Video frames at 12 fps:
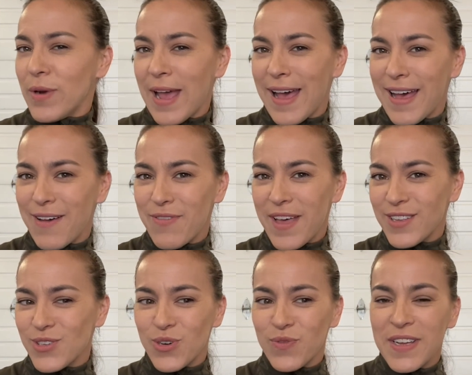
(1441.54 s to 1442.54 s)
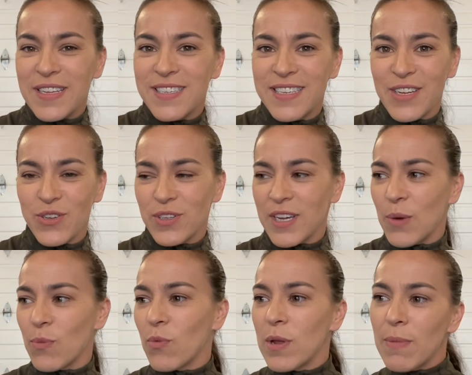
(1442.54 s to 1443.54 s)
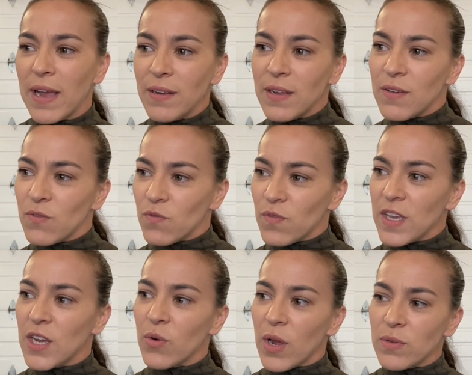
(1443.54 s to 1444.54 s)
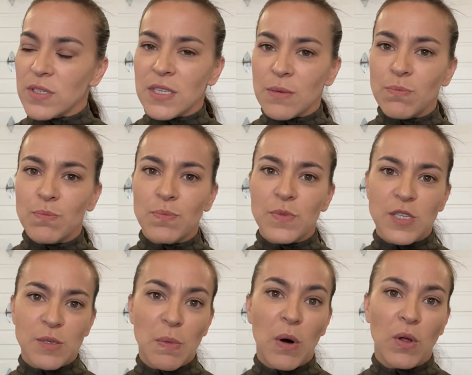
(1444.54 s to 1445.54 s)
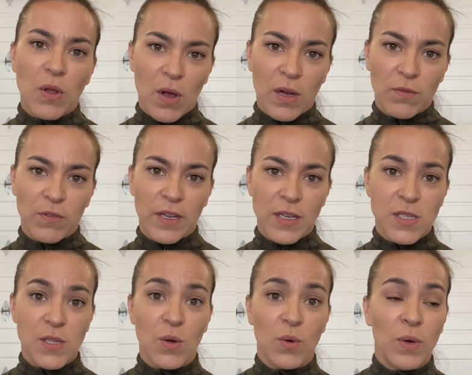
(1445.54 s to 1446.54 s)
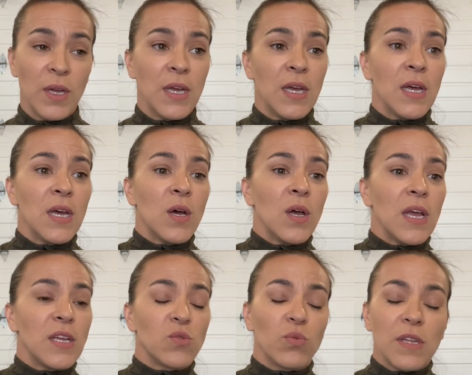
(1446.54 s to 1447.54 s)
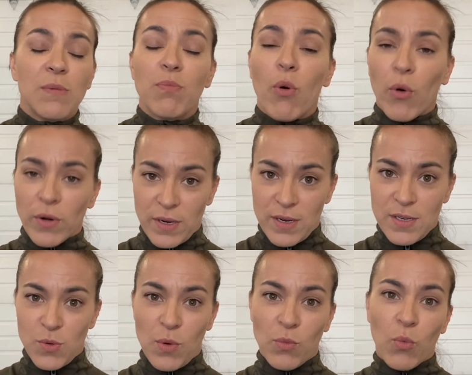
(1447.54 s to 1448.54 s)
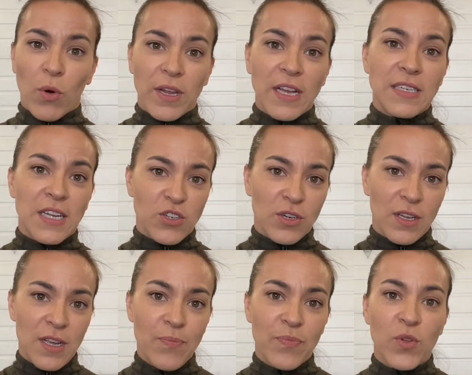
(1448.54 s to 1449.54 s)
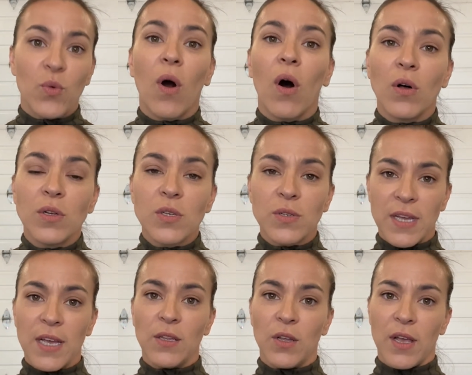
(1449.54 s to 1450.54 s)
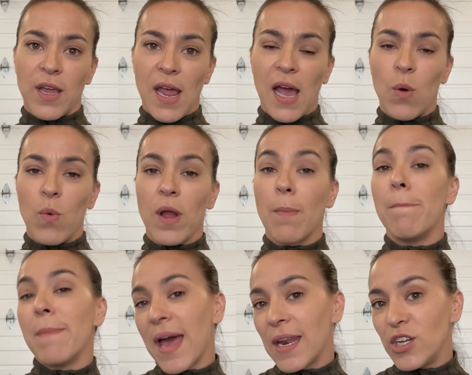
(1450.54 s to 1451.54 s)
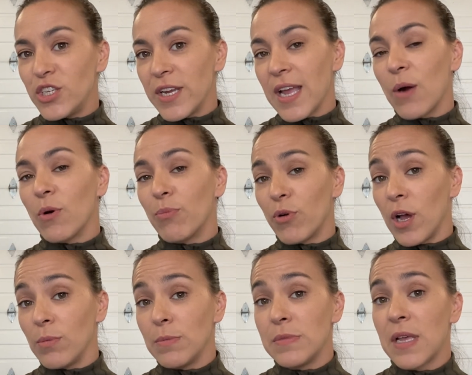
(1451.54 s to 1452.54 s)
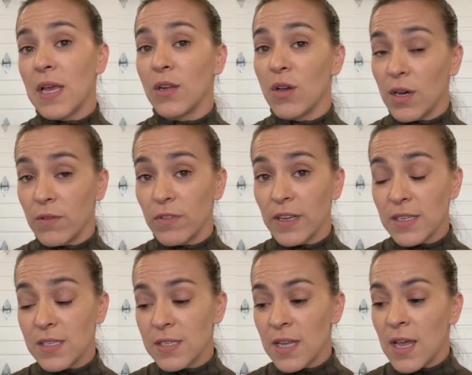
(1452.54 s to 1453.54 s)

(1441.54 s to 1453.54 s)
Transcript: have that sort of incidental time where we might figure out some small conflicts. So it's really important when we're working digitally to also take a look at how we are managing our problems and conflicts.